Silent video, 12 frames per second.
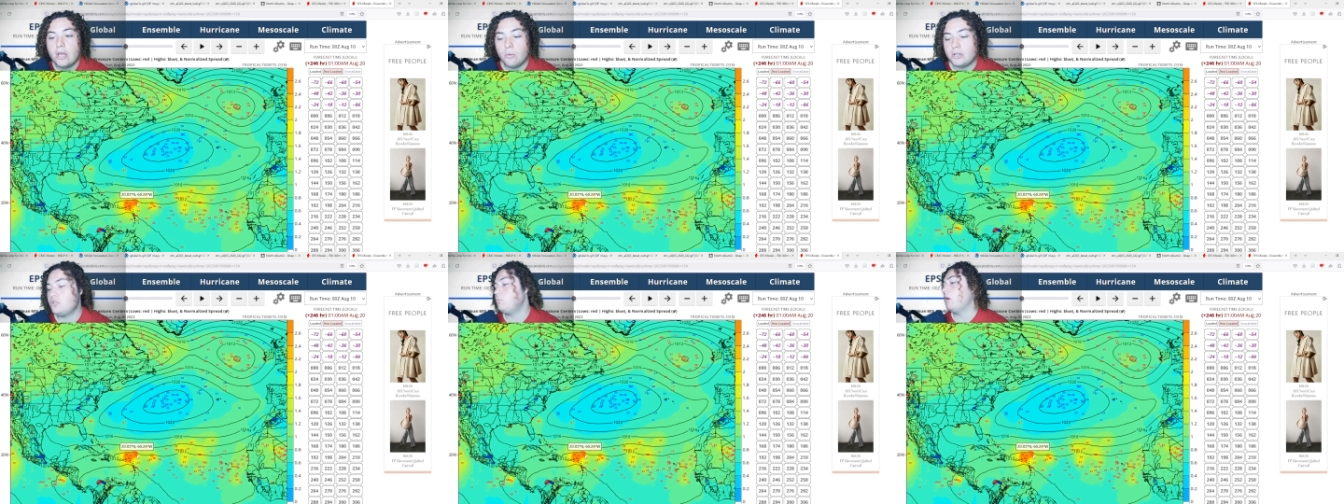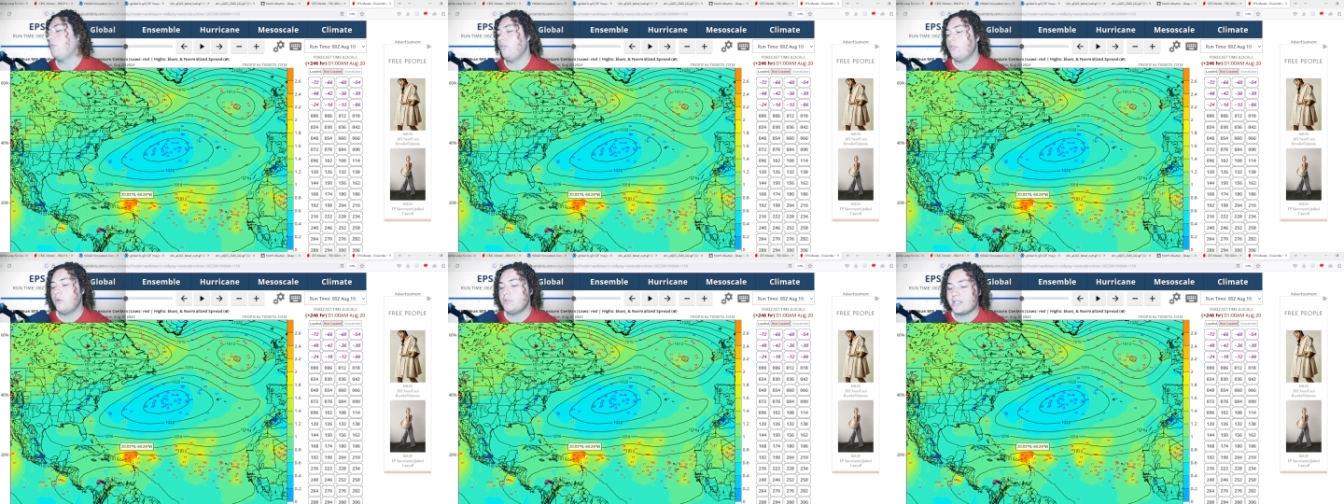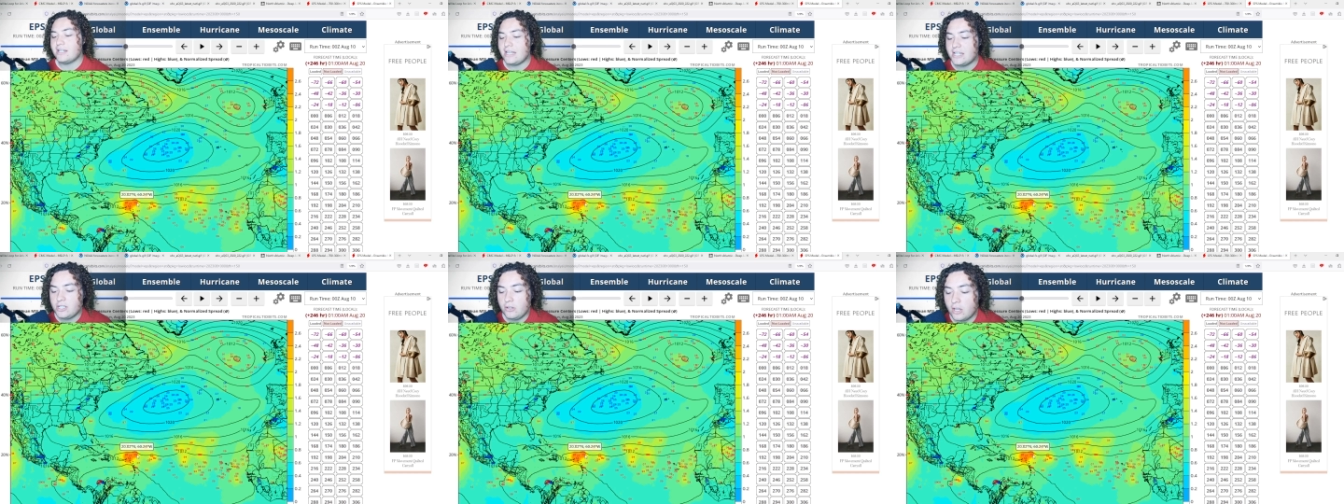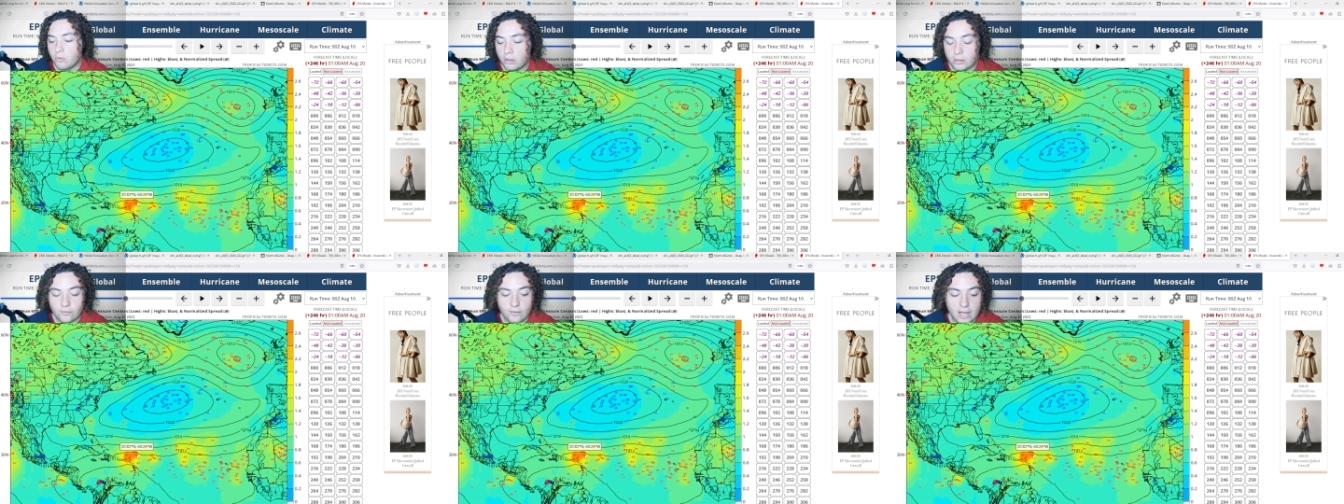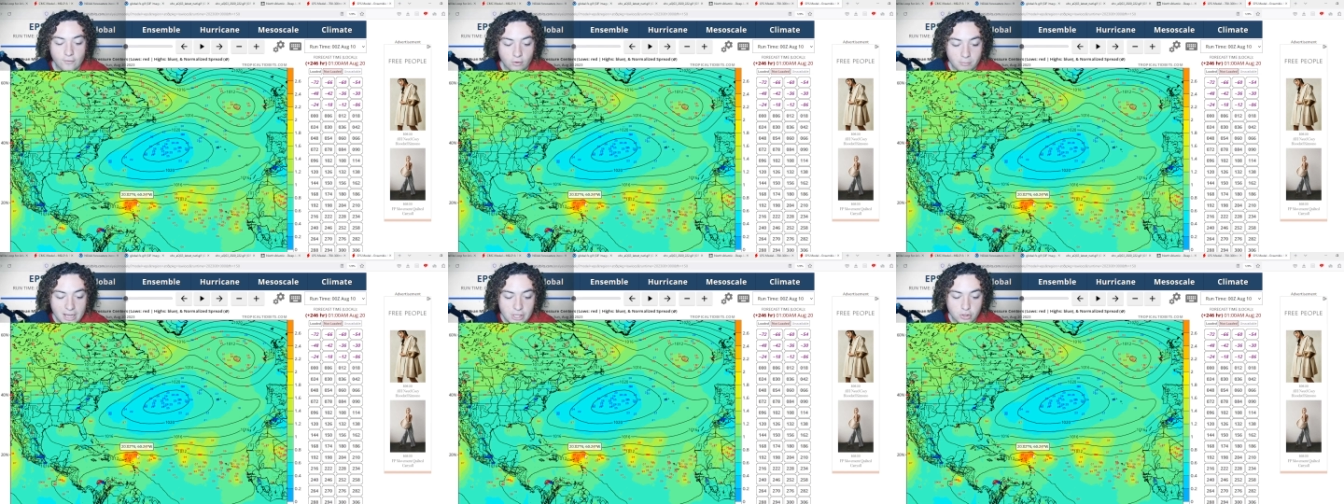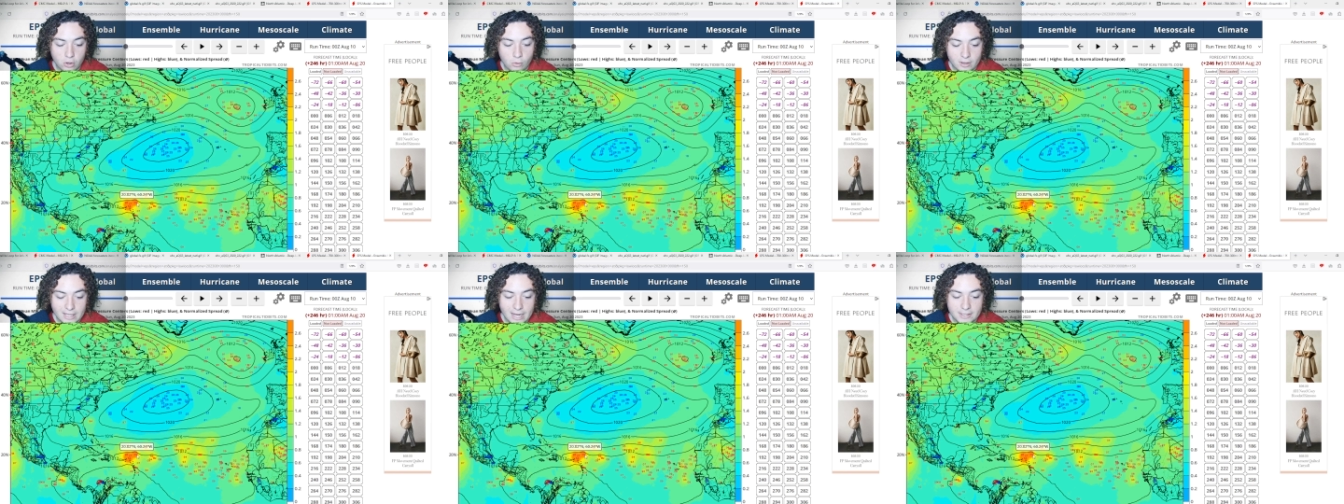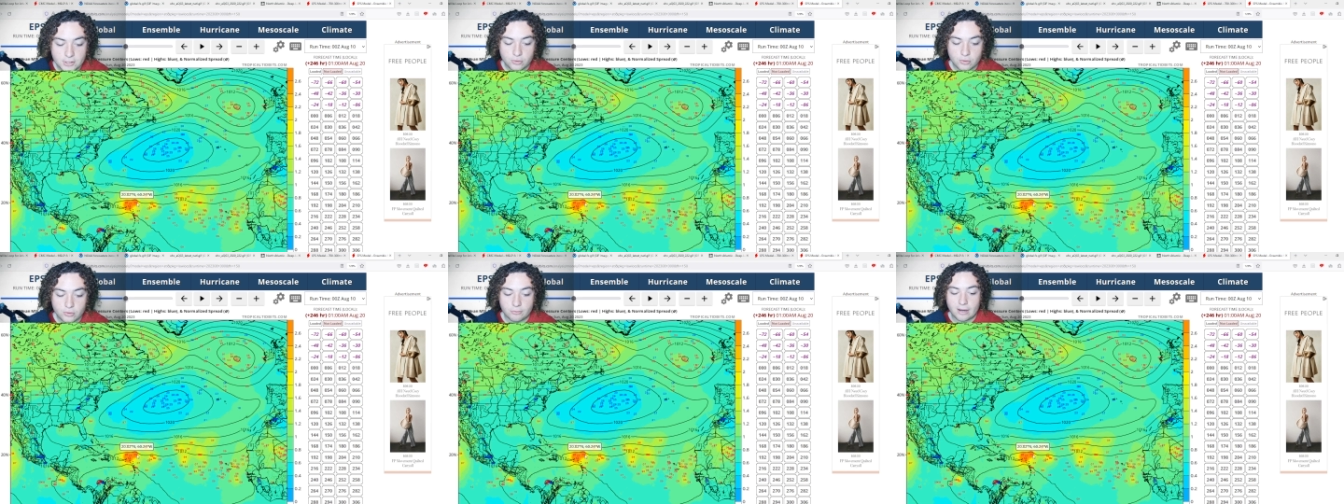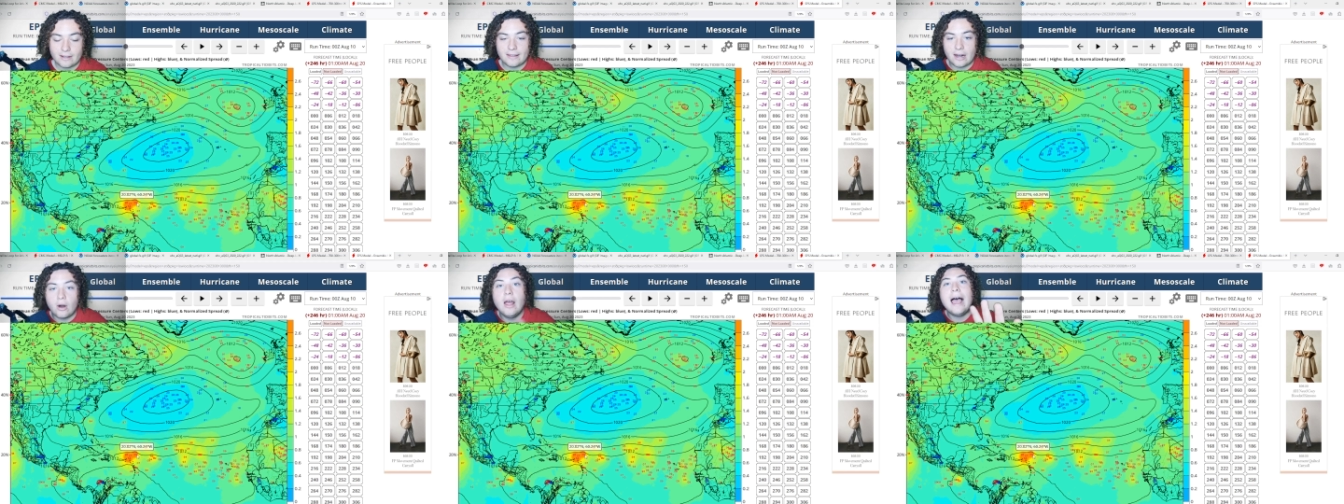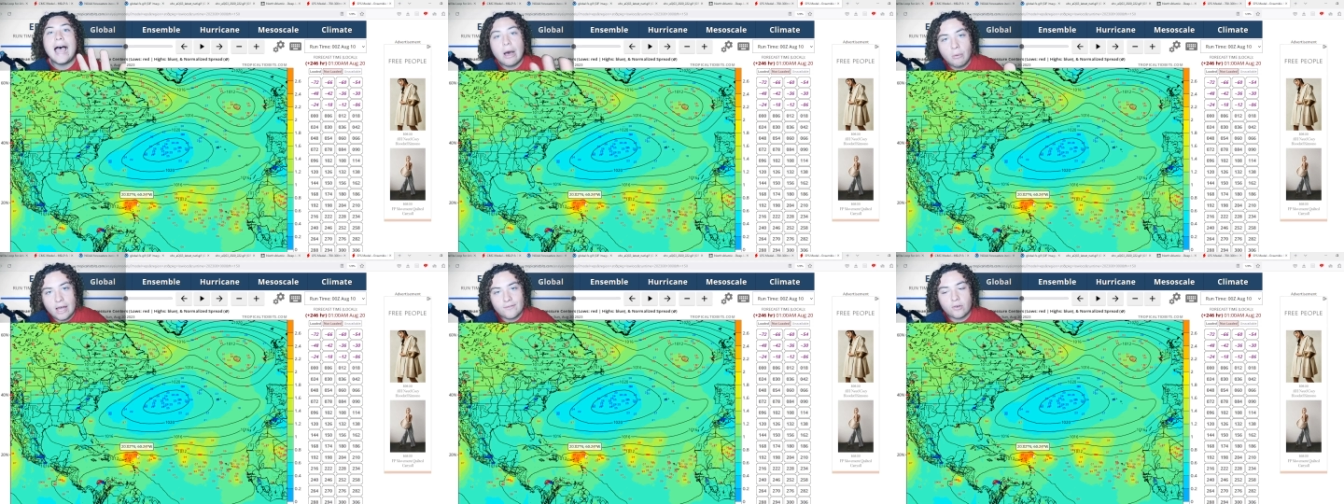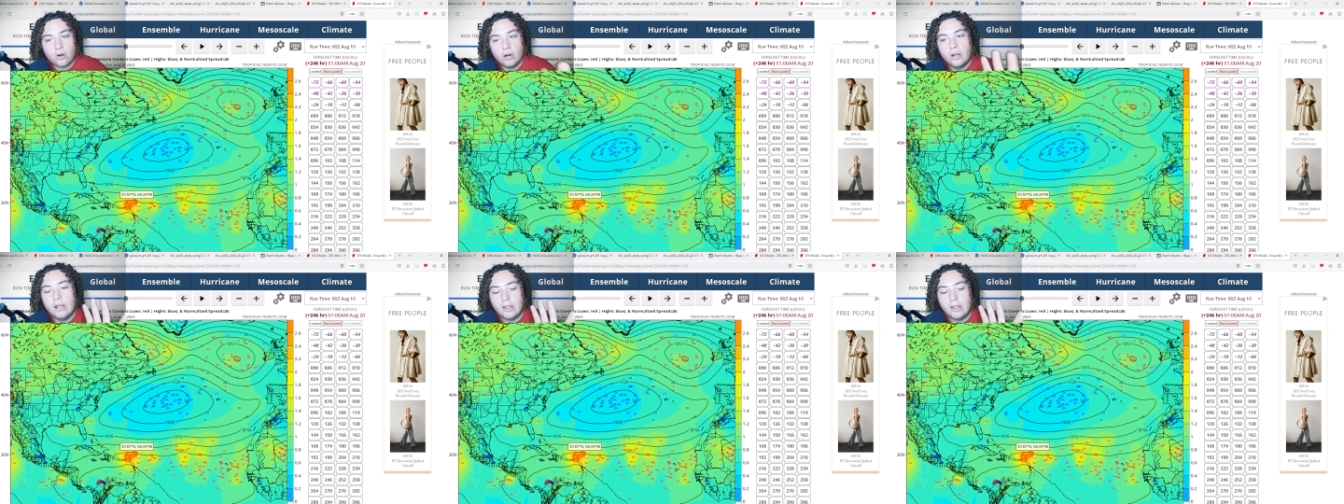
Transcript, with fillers: which both of those can easily qualify for major hurricane strength right there. However,